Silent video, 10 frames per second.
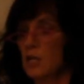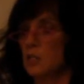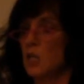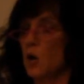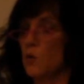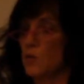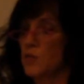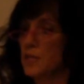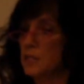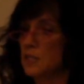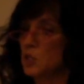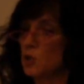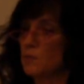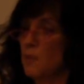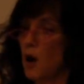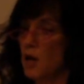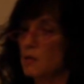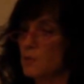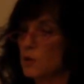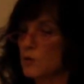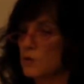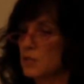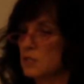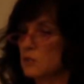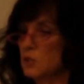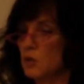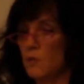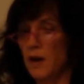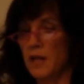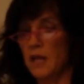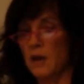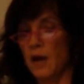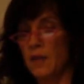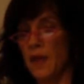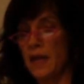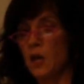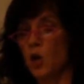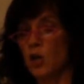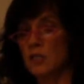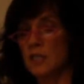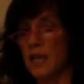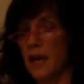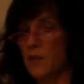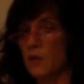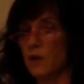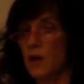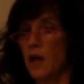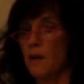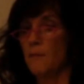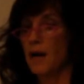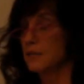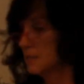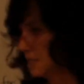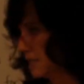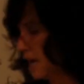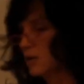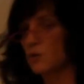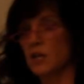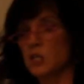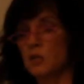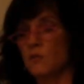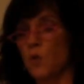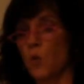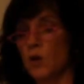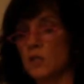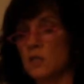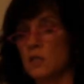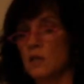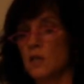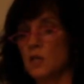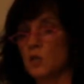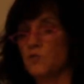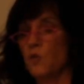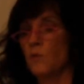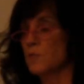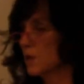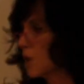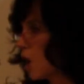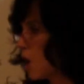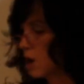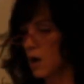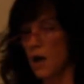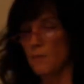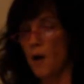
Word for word: So this is your monomer, this unit right here, and they hook together by dehydration, of course, to form the long